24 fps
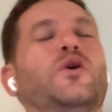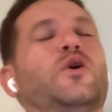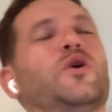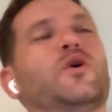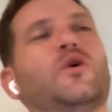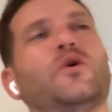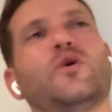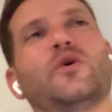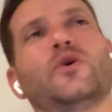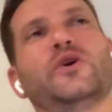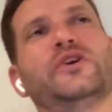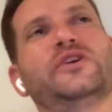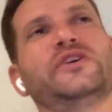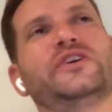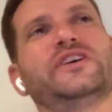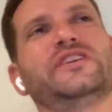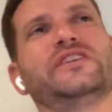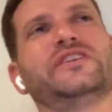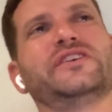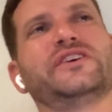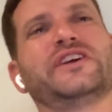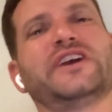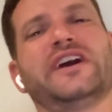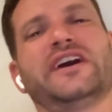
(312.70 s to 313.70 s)
Or you can
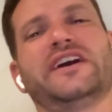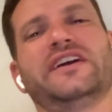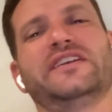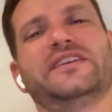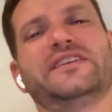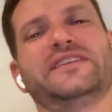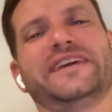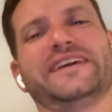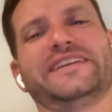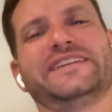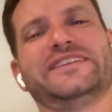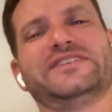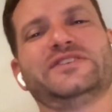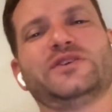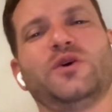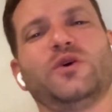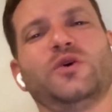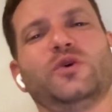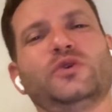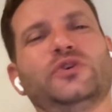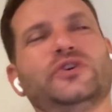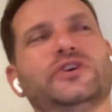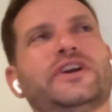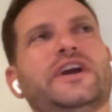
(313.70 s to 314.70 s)
look at like these
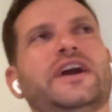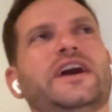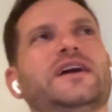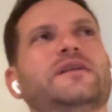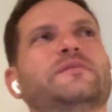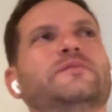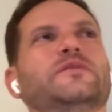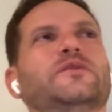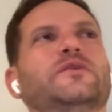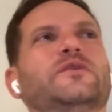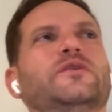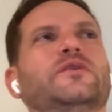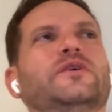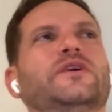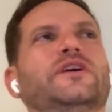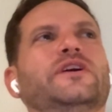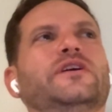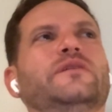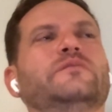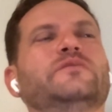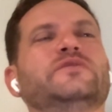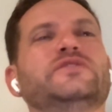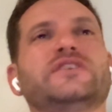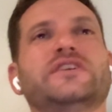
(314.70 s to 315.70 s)
older CAD
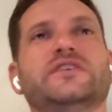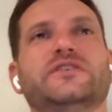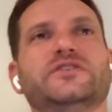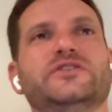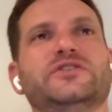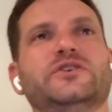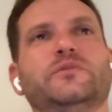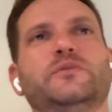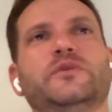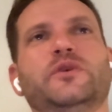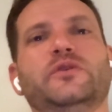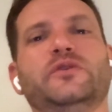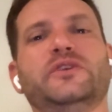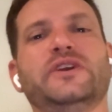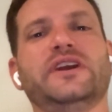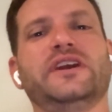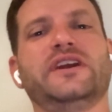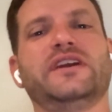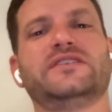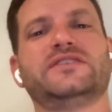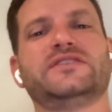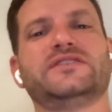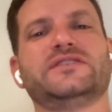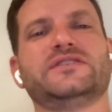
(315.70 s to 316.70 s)
programs that are still built in
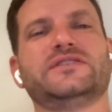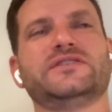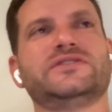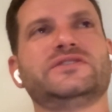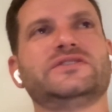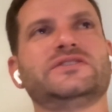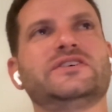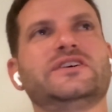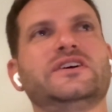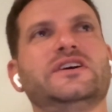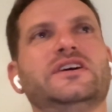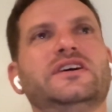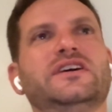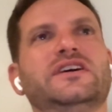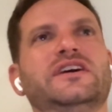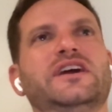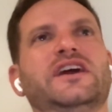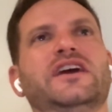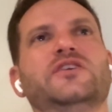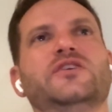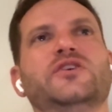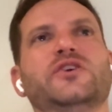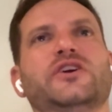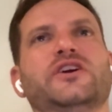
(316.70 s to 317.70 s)
ANSYS
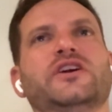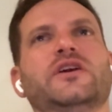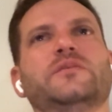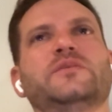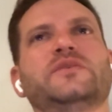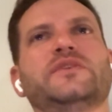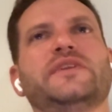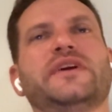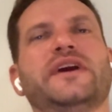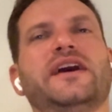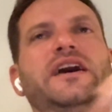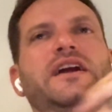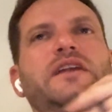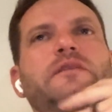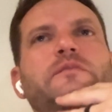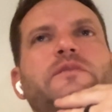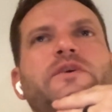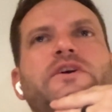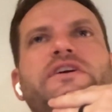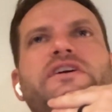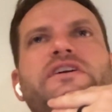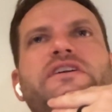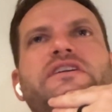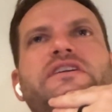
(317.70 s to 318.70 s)
and hook it up to that,
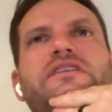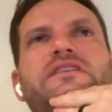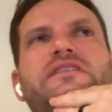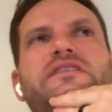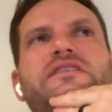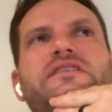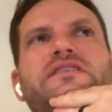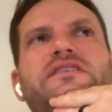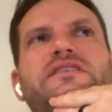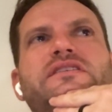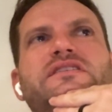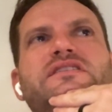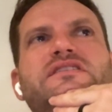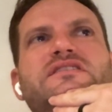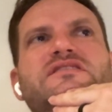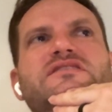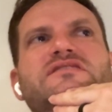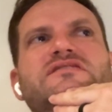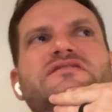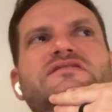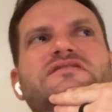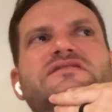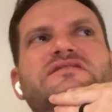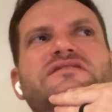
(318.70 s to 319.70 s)
but the
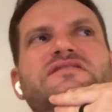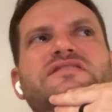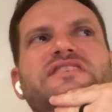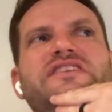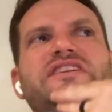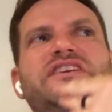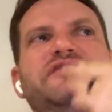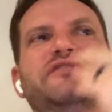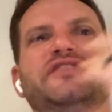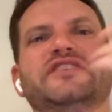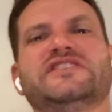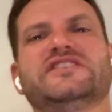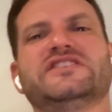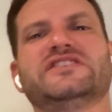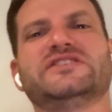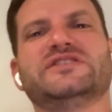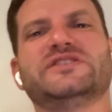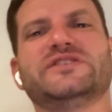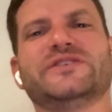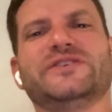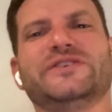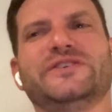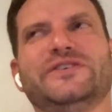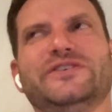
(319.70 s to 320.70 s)
interface is
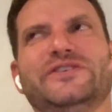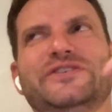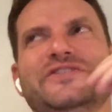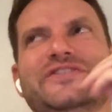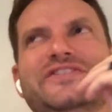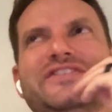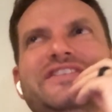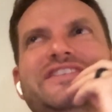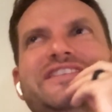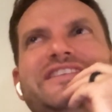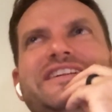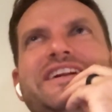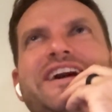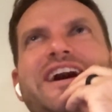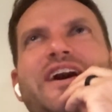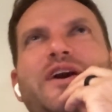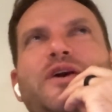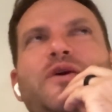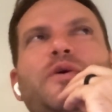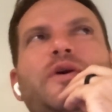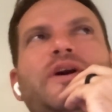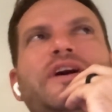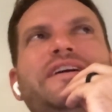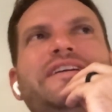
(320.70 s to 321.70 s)
still not
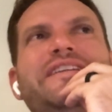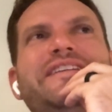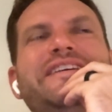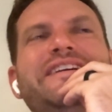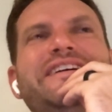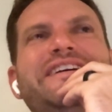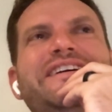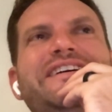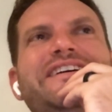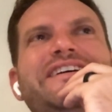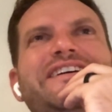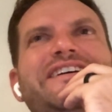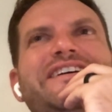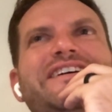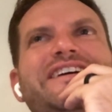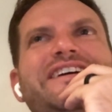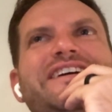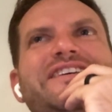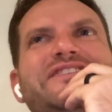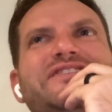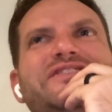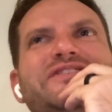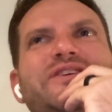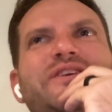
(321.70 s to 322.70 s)
quite there.
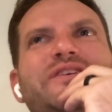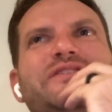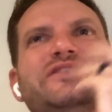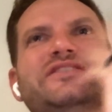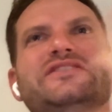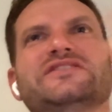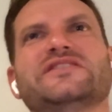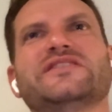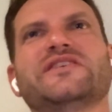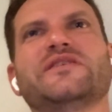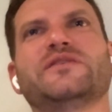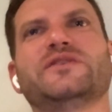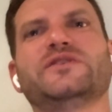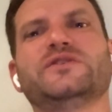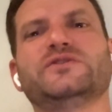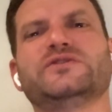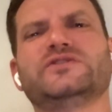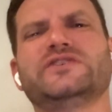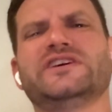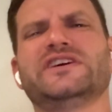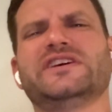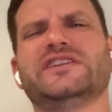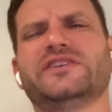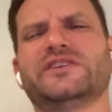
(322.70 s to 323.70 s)
And so since I never used
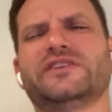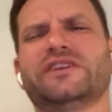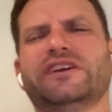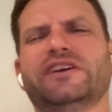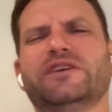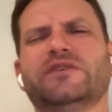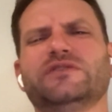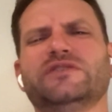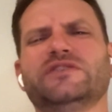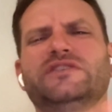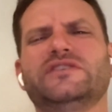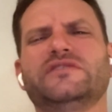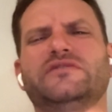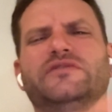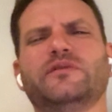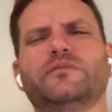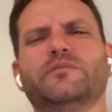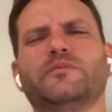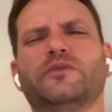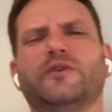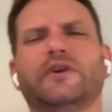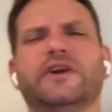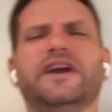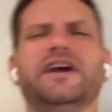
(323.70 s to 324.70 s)
it, it looked like it was a different
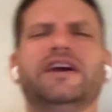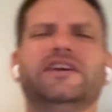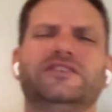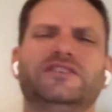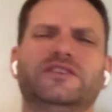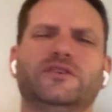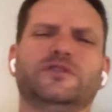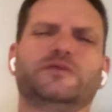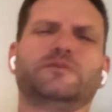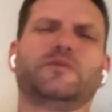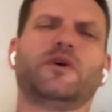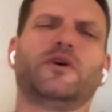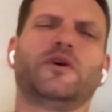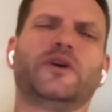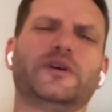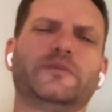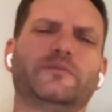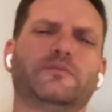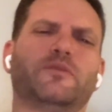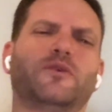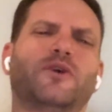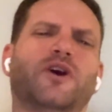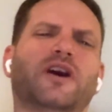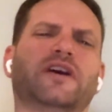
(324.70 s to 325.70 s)
branch that was probably
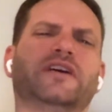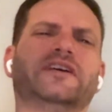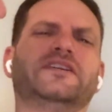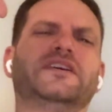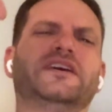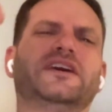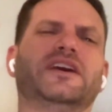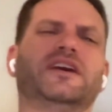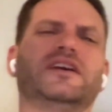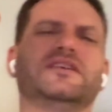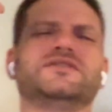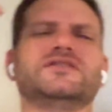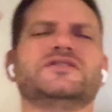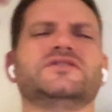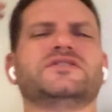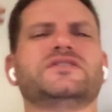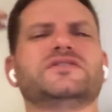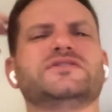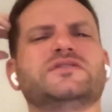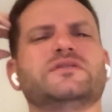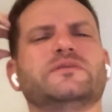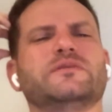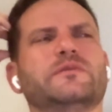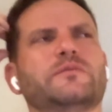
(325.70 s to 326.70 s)
brought into ANSYS at
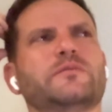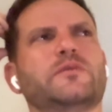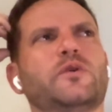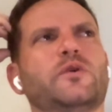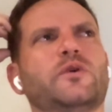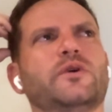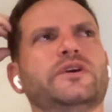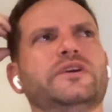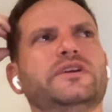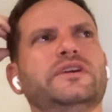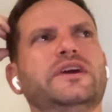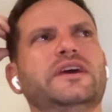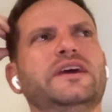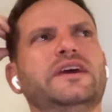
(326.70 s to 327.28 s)
some point.